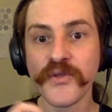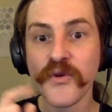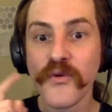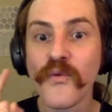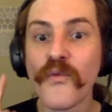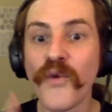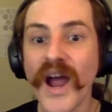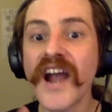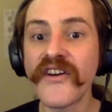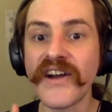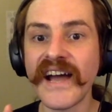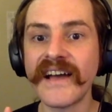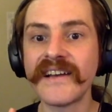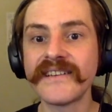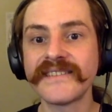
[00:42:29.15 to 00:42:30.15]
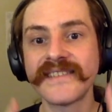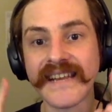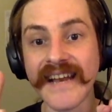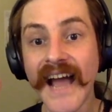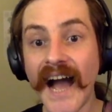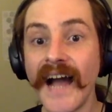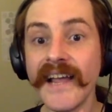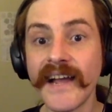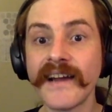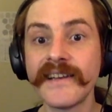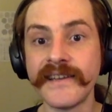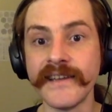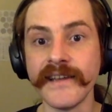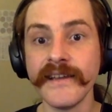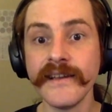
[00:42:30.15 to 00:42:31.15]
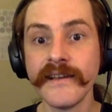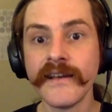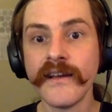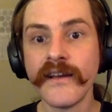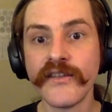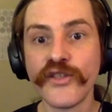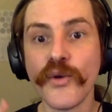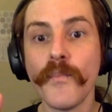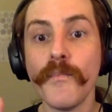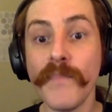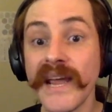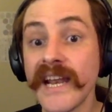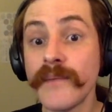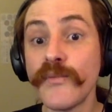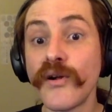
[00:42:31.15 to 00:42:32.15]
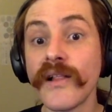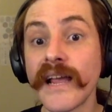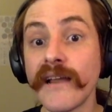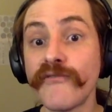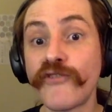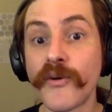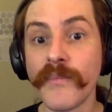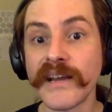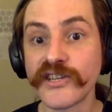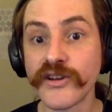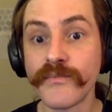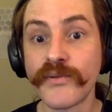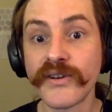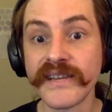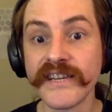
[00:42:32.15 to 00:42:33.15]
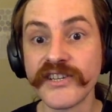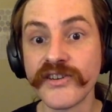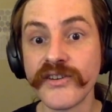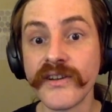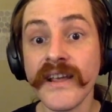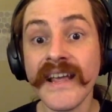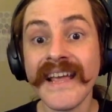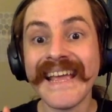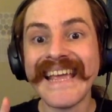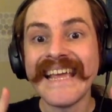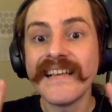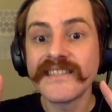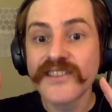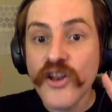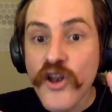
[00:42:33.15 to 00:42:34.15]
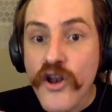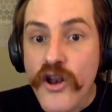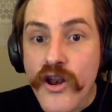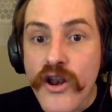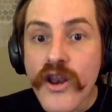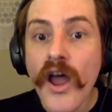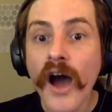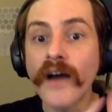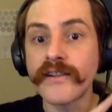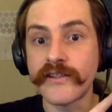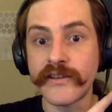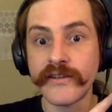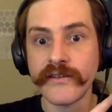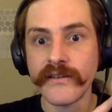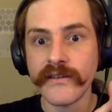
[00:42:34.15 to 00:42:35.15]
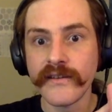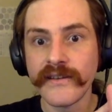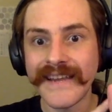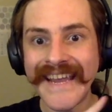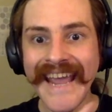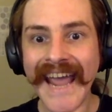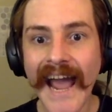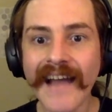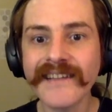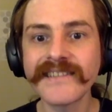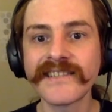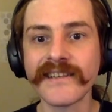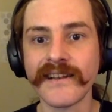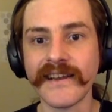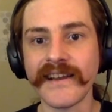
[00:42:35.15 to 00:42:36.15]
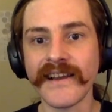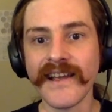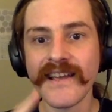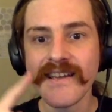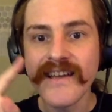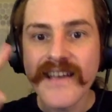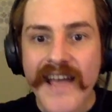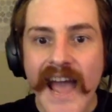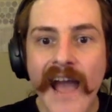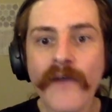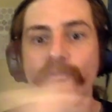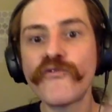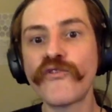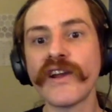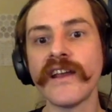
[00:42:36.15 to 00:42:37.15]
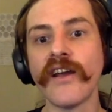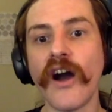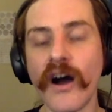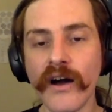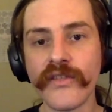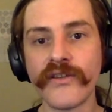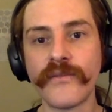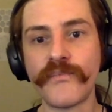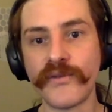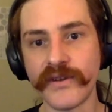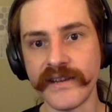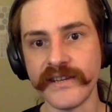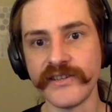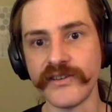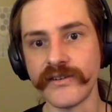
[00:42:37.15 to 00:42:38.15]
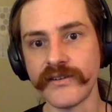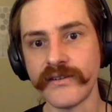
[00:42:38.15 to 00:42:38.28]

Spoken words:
Whereas in IIT, the minimal information partition is not canceling every other partition.